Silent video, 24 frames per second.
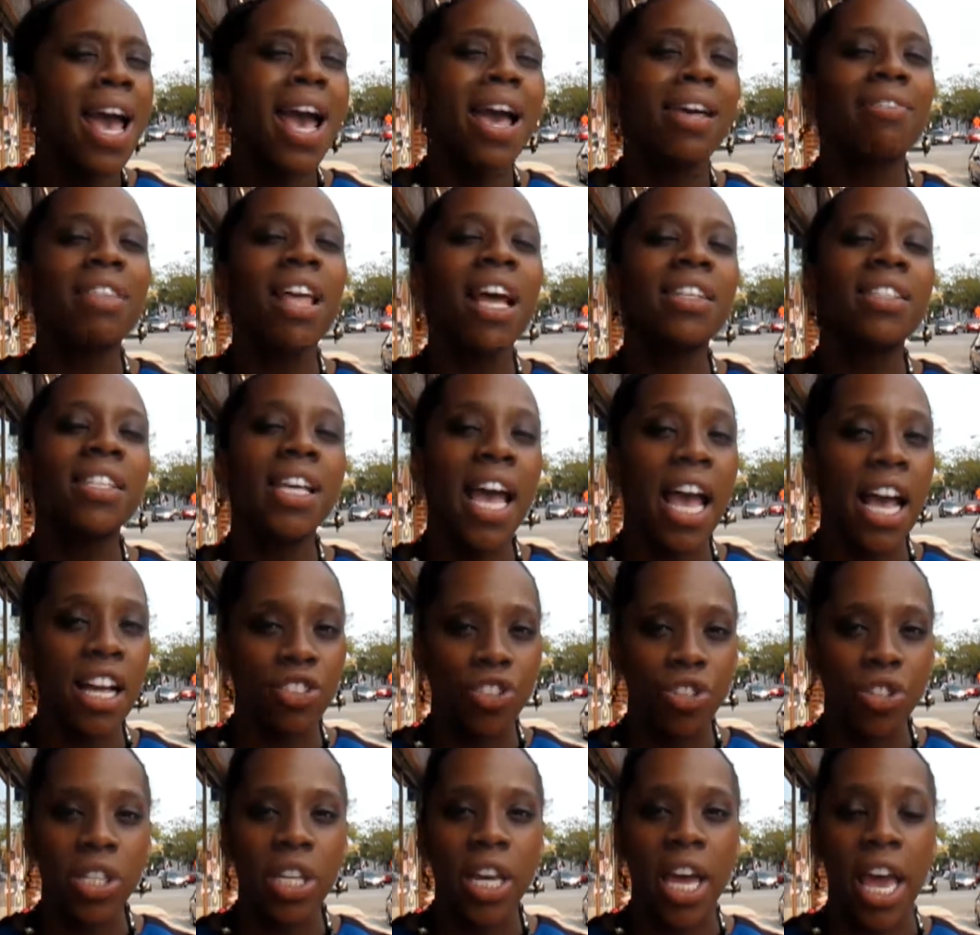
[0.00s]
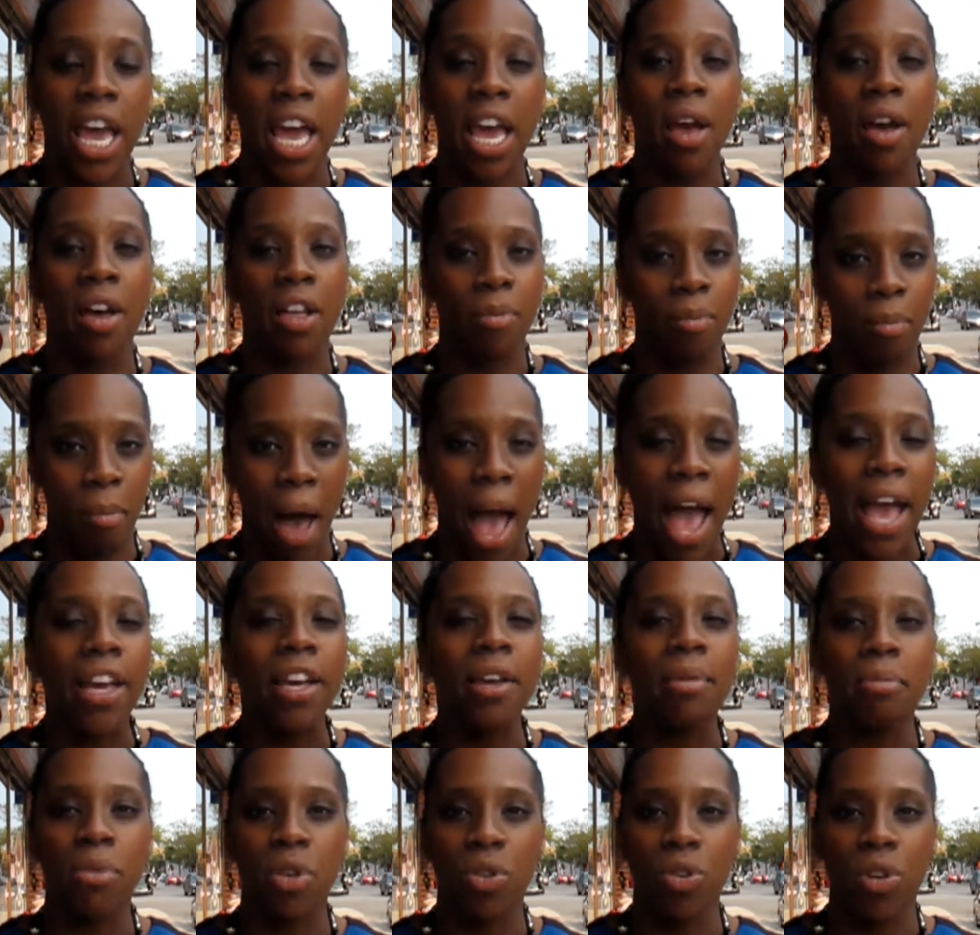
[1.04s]
And that's educate my
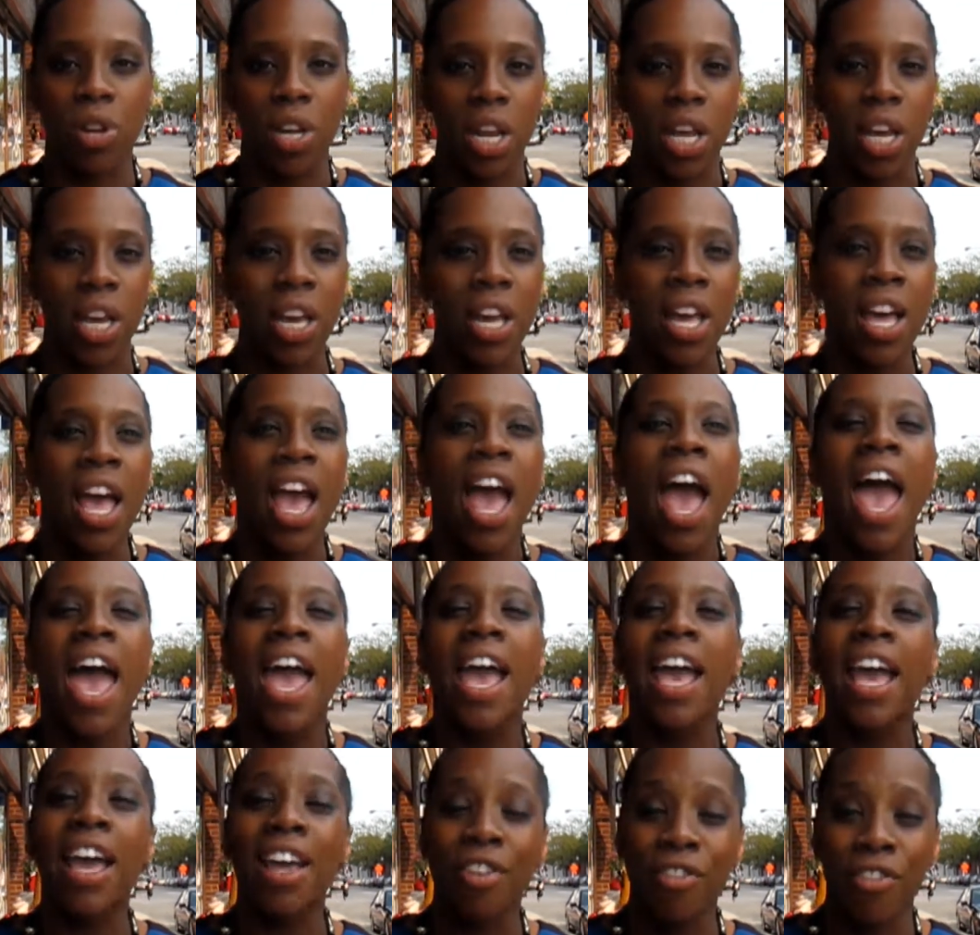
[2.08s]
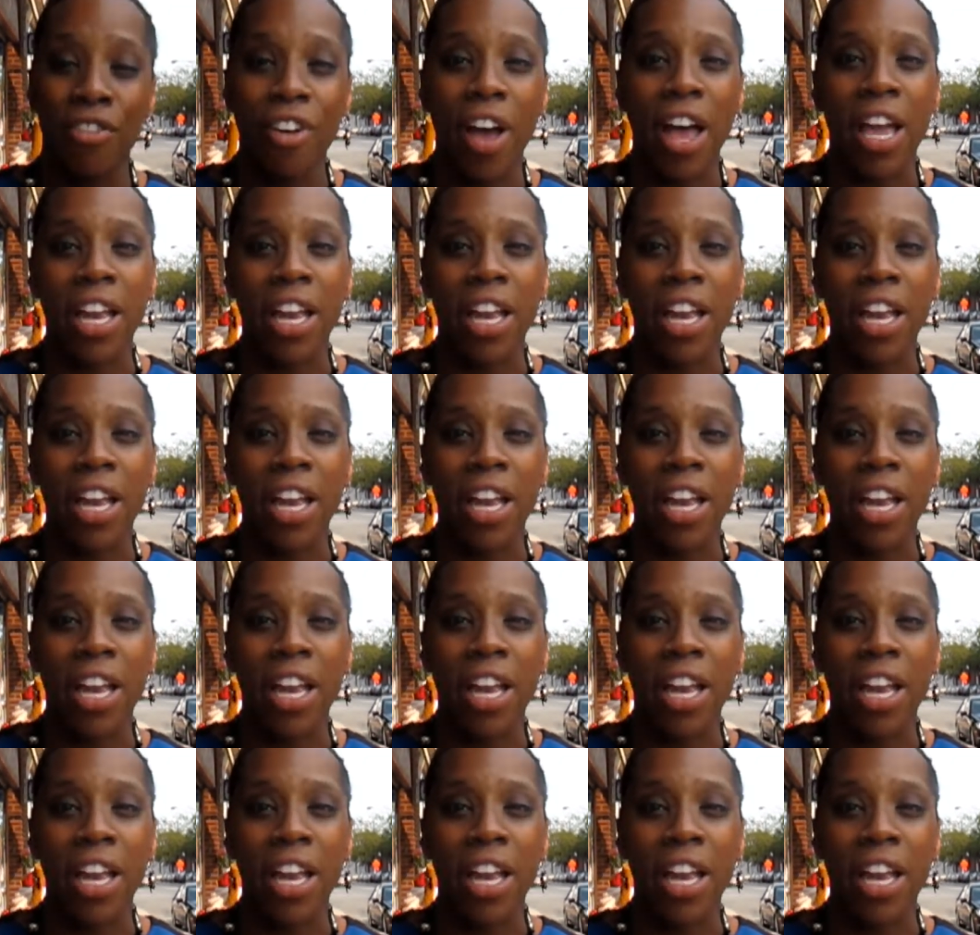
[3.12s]
community in